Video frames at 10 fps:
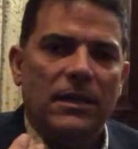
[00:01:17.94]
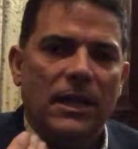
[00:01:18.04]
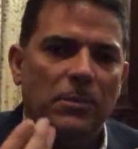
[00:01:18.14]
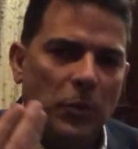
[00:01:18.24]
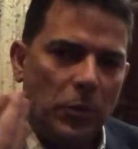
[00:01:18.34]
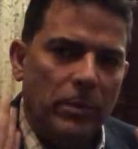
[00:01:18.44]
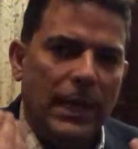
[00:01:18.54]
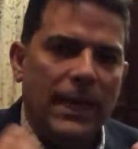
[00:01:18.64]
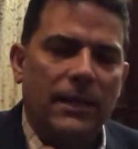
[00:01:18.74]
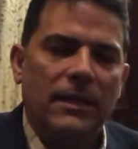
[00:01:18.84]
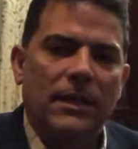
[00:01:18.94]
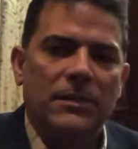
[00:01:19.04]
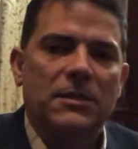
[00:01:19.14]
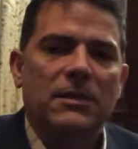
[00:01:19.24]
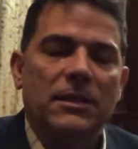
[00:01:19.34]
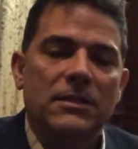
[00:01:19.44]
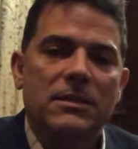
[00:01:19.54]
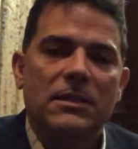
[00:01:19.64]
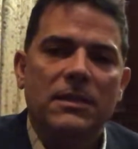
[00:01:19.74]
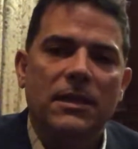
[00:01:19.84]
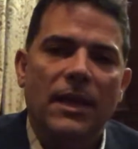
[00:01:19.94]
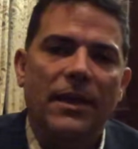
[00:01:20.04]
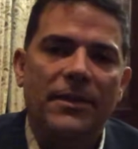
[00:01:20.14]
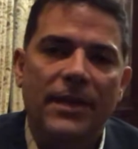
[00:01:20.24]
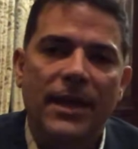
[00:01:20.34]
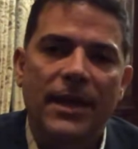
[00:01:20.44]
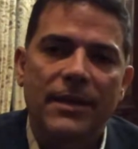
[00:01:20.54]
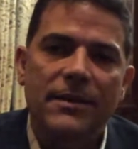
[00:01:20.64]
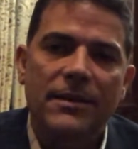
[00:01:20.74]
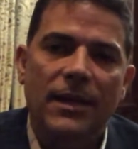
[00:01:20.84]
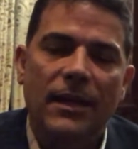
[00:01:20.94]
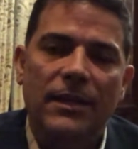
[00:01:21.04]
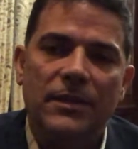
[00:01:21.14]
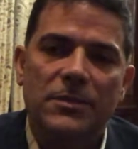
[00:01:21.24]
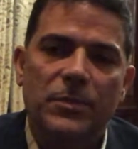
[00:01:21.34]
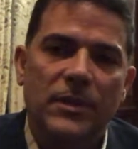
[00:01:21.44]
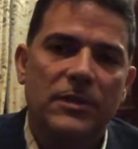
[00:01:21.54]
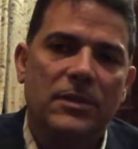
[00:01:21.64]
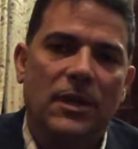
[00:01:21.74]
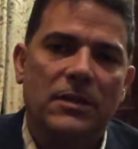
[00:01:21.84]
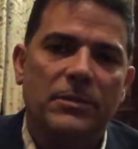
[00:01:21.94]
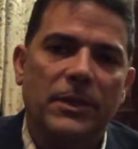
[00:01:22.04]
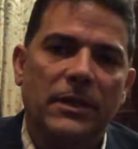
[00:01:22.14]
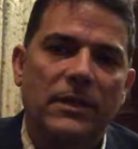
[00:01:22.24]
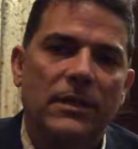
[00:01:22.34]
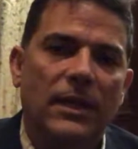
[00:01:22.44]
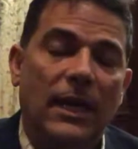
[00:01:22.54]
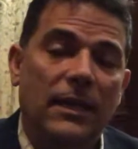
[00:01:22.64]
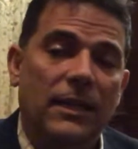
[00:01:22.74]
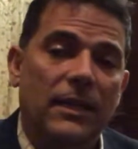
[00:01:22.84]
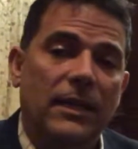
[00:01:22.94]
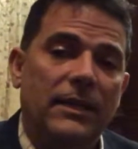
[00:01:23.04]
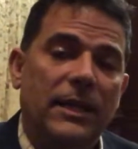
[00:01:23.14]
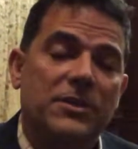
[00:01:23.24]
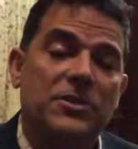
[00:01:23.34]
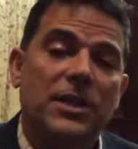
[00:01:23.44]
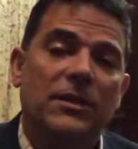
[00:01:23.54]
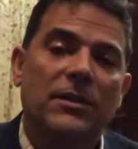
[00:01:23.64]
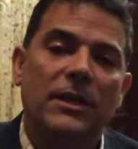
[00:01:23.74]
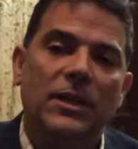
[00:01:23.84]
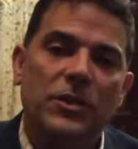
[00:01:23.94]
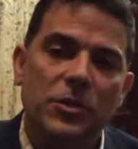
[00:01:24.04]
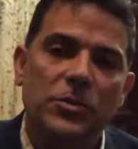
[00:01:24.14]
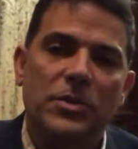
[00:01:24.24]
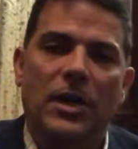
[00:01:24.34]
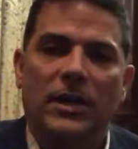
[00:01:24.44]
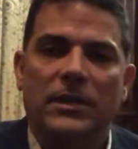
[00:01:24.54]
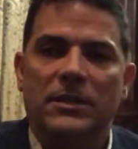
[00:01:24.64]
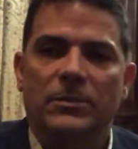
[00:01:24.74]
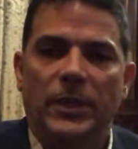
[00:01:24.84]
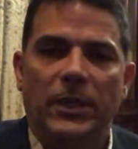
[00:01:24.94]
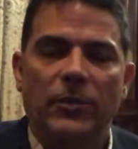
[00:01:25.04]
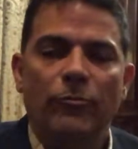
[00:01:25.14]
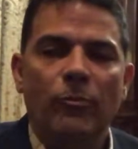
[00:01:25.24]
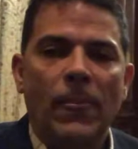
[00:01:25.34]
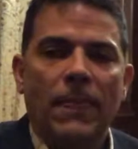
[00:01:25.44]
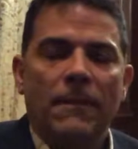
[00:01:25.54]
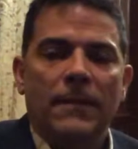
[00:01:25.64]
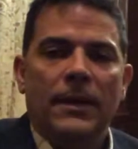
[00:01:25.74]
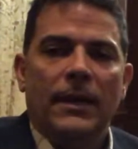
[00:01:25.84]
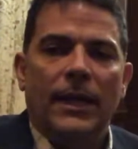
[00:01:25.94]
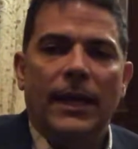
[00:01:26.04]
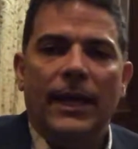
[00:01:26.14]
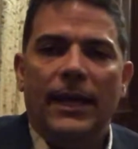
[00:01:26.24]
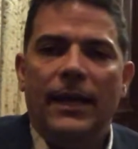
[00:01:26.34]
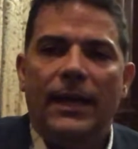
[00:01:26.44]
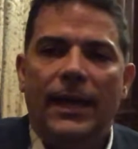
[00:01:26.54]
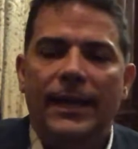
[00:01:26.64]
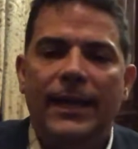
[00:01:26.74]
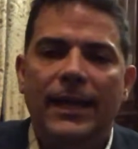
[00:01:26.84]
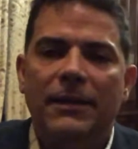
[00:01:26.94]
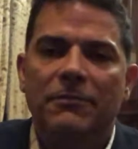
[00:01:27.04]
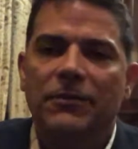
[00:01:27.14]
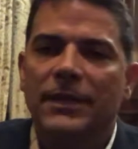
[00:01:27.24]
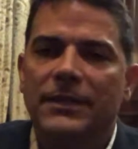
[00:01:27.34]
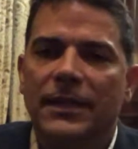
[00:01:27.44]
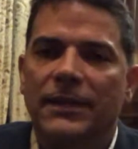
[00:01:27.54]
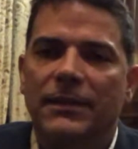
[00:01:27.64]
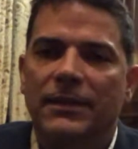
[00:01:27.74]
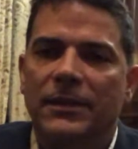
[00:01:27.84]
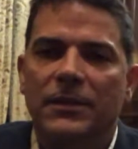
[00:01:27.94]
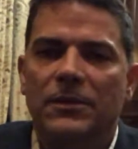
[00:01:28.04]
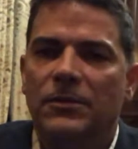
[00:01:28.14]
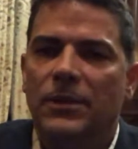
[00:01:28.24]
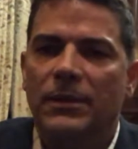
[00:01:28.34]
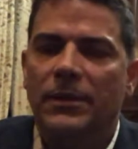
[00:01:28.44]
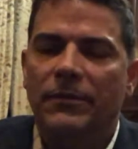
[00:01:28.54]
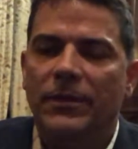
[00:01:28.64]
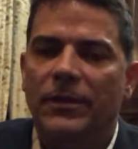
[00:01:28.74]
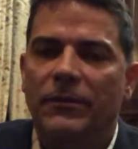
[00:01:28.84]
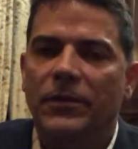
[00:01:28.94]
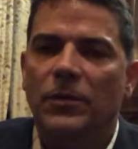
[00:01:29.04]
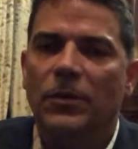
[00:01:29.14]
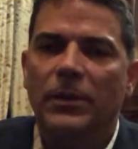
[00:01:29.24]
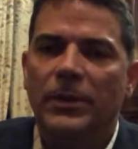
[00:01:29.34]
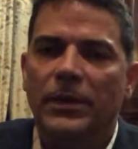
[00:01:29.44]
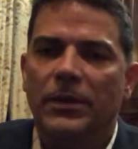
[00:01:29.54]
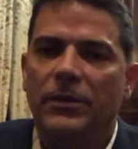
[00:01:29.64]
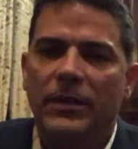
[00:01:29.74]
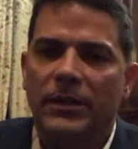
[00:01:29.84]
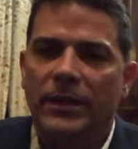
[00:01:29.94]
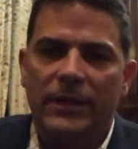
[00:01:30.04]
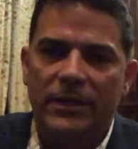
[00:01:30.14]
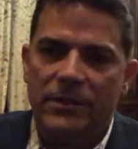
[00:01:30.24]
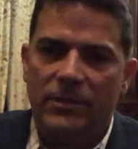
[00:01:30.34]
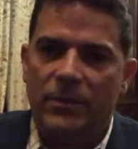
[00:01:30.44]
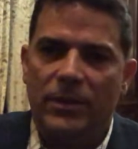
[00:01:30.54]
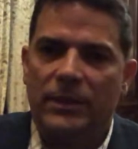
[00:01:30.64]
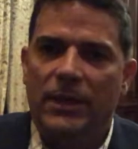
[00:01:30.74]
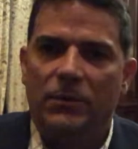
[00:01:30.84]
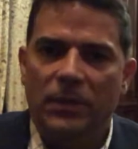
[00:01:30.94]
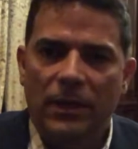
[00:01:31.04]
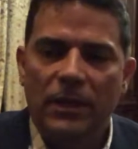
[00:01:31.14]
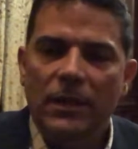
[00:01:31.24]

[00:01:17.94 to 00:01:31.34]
I pull back and I just listen, and then I let Spirit talk to me. And that's generally you talking to me. And I can't inflict anything that you don't want. If you don't want me to know anything, it doesn't work that way.